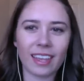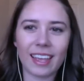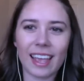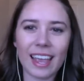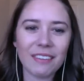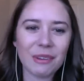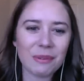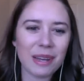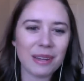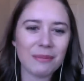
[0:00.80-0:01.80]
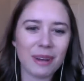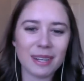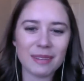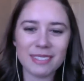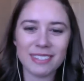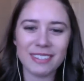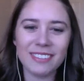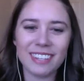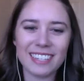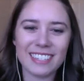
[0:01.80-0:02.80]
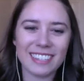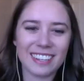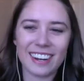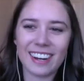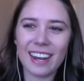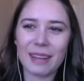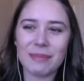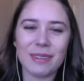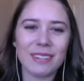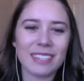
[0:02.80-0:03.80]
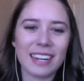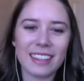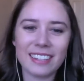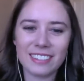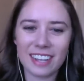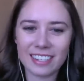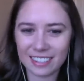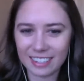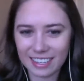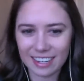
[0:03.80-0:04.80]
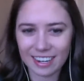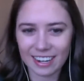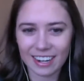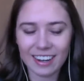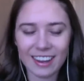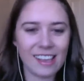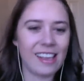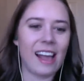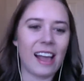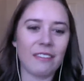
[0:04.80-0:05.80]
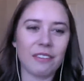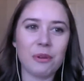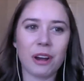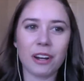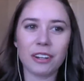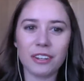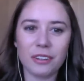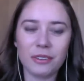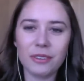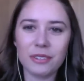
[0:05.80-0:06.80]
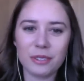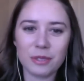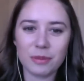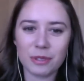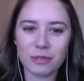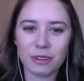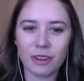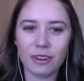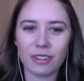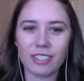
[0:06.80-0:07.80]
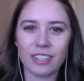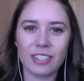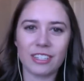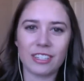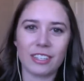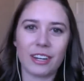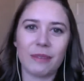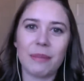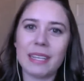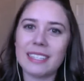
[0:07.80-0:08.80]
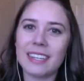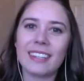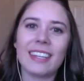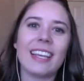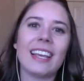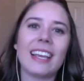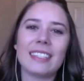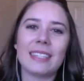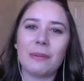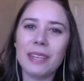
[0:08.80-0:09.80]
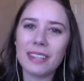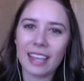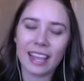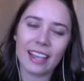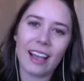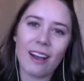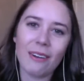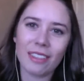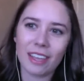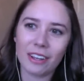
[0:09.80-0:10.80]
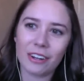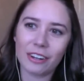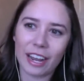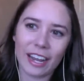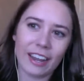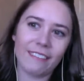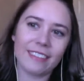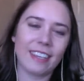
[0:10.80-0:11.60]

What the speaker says: Hey everyone, welcome to Lunch and Learn. I'm so excited that you guys are here. If you are new to Spruce Road or to Lunch and Learn, basically it's a weekly hangout with other creatives,